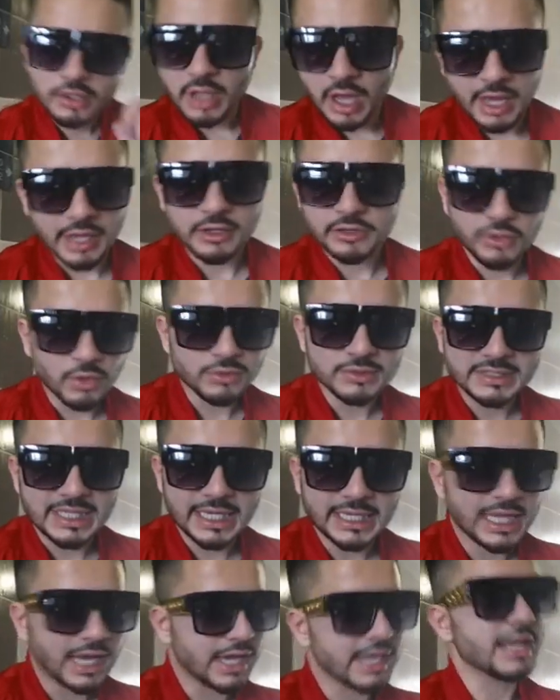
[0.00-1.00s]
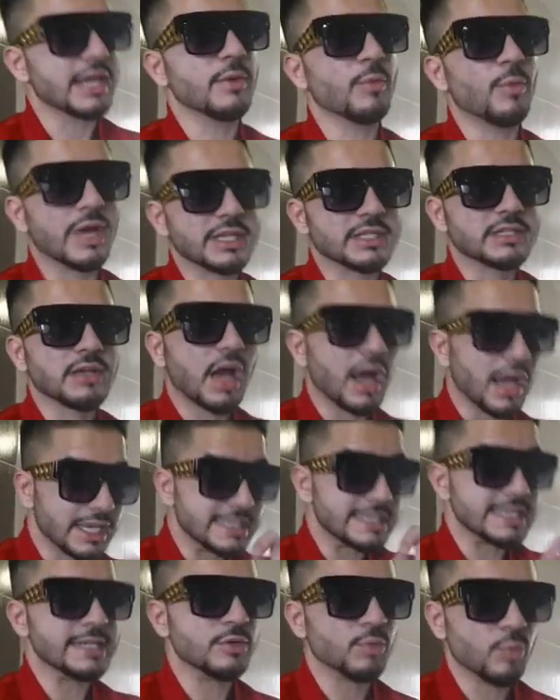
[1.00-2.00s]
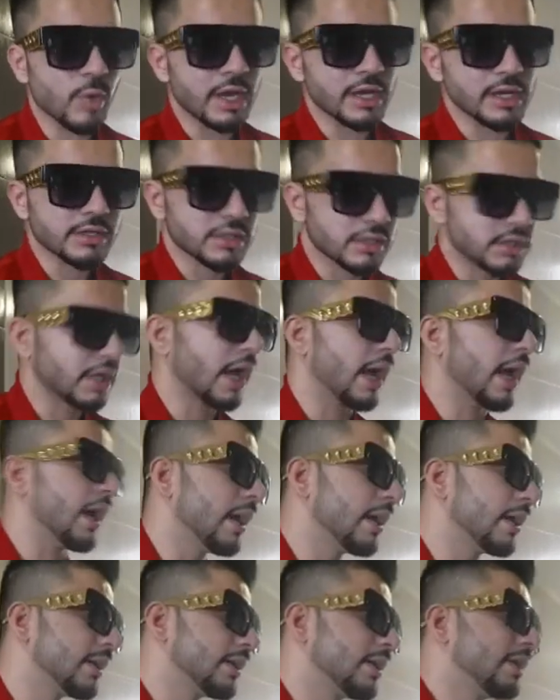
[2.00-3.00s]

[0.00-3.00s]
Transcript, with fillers: I uh, don't say that I didn't went, I did went, okay?